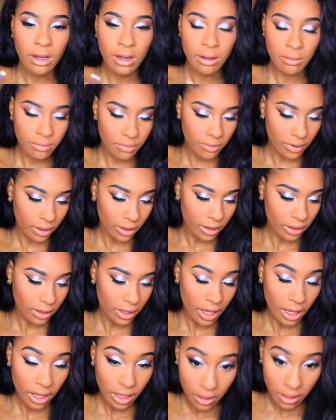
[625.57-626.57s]
I'm feeling
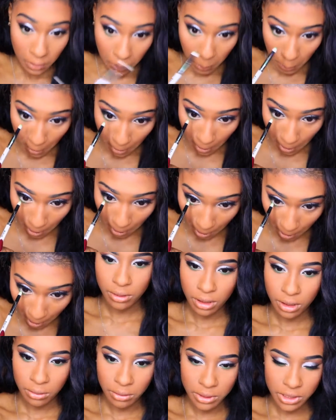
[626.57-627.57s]
that.
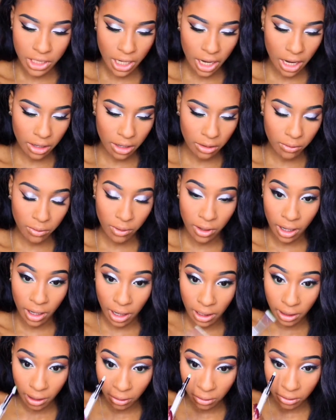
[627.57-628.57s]
Really wish I had a green
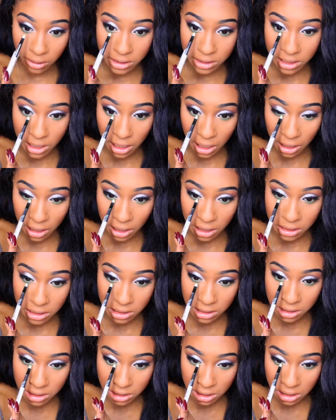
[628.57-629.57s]
eyeliner because then I could have
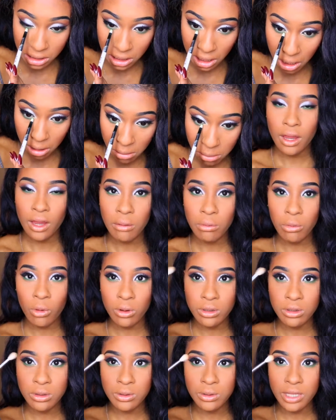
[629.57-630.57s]
just did that. Then I'm
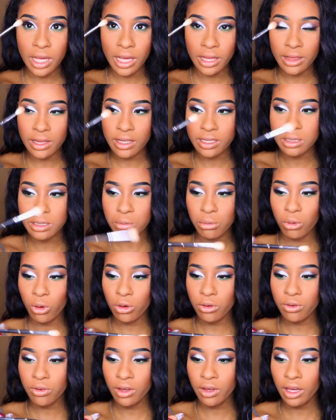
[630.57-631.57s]
going to take this
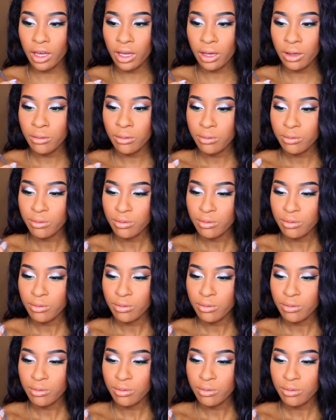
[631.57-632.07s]
Morphe